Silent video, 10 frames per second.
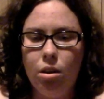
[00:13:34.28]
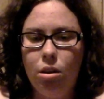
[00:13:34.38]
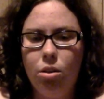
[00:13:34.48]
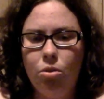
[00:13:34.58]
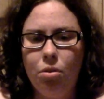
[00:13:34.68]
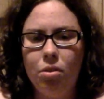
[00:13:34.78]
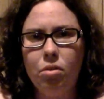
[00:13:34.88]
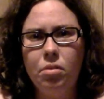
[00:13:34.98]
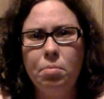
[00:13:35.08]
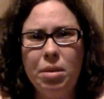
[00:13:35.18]
of course,
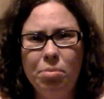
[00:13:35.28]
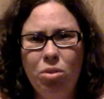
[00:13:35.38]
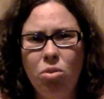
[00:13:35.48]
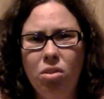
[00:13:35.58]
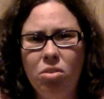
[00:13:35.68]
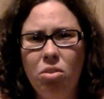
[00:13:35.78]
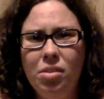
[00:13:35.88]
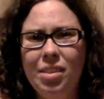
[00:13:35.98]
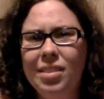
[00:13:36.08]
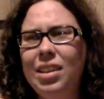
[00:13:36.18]
there's people who also use
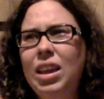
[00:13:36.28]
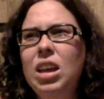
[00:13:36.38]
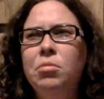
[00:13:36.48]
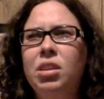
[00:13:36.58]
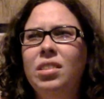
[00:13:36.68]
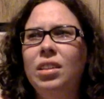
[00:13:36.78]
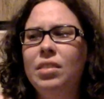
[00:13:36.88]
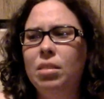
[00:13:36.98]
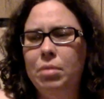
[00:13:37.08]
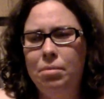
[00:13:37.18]
things like
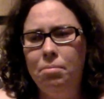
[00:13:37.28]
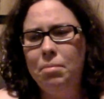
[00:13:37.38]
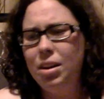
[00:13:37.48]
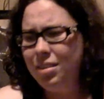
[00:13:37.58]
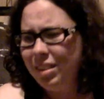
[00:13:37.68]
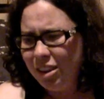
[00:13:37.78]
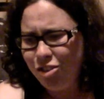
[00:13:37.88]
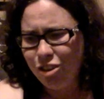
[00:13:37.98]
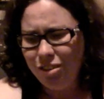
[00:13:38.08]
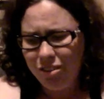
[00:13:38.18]
hypnotism and
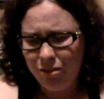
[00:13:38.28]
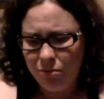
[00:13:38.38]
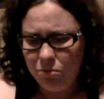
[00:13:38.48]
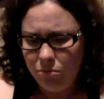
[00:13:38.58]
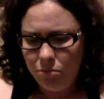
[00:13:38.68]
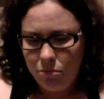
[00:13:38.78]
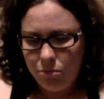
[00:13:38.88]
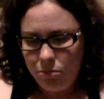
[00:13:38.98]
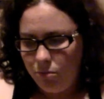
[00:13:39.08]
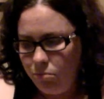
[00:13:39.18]
meditation and
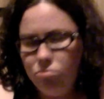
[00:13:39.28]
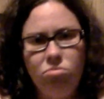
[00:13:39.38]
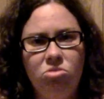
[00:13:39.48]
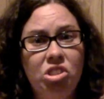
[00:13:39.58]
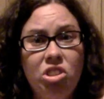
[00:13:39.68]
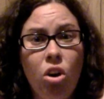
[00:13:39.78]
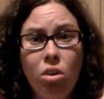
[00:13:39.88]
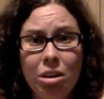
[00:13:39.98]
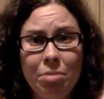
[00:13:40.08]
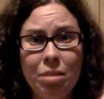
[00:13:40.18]
just
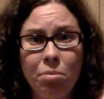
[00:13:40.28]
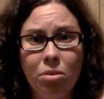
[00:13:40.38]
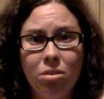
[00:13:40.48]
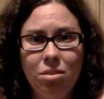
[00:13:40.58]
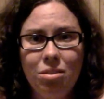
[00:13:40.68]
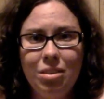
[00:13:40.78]
talking to people.